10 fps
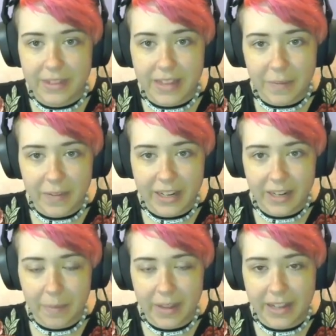Then we're going to
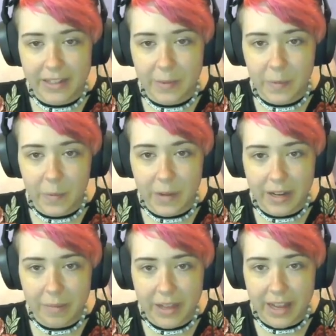put
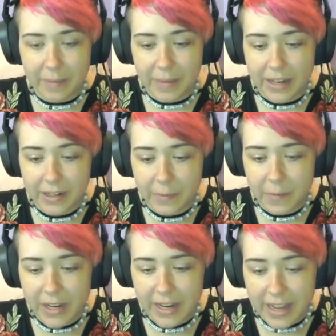one black bead on
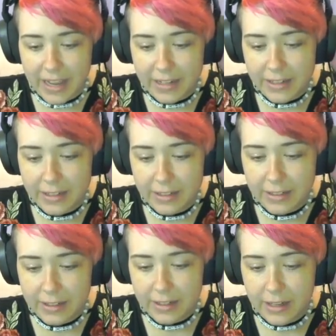one end
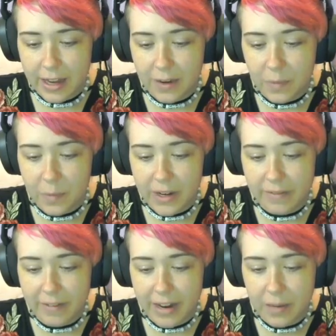and one
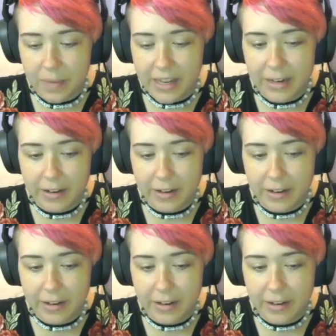red bead